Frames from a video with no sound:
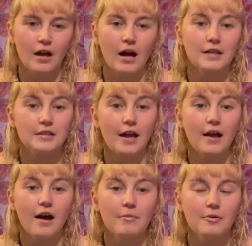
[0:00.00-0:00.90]
I'd say
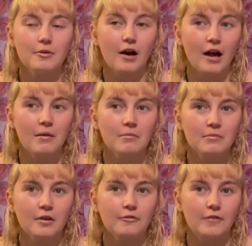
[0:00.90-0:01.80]
I'm
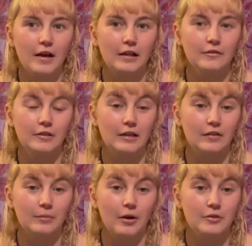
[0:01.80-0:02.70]
a fairly
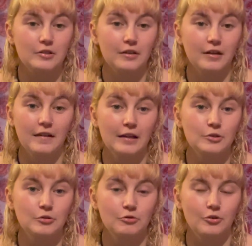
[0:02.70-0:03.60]
forgiving person, and
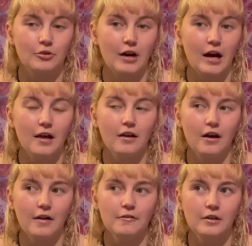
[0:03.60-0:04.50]
that's true.
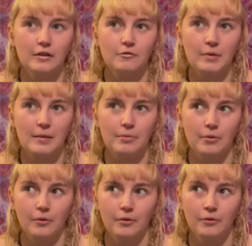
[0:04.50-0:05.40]
I forgive
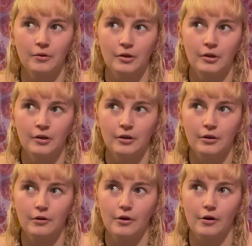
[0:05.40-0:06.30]
people
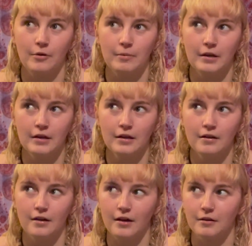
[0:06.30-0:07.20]
who hurt me,
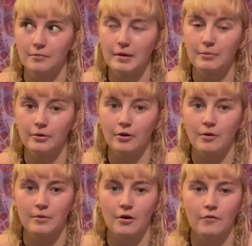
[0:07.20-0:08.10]
and people who hurt
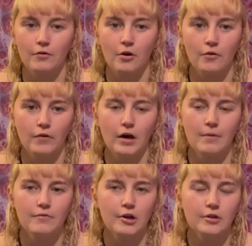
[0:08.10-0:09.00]
me over and over.
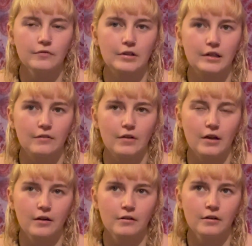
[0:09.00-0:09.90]
I'm very
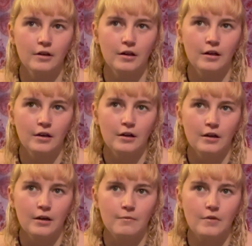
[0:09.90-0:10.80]
forgiving.
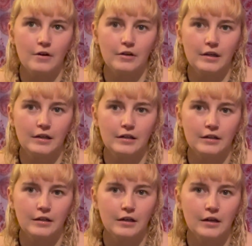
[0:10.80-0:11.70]
I'm
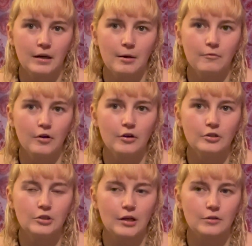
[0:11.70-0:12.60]
very
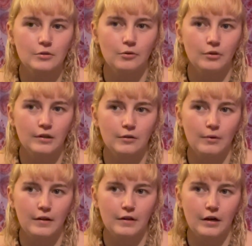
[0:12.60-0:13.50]
gentle in the
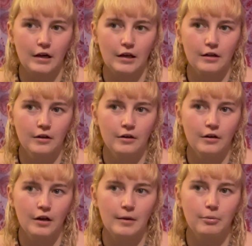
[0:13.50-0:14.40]
way that I
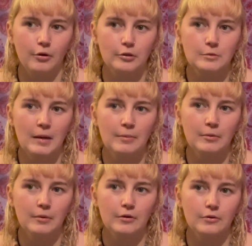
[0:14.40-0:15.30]
approach people,
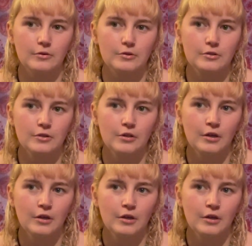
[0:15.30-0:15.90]
because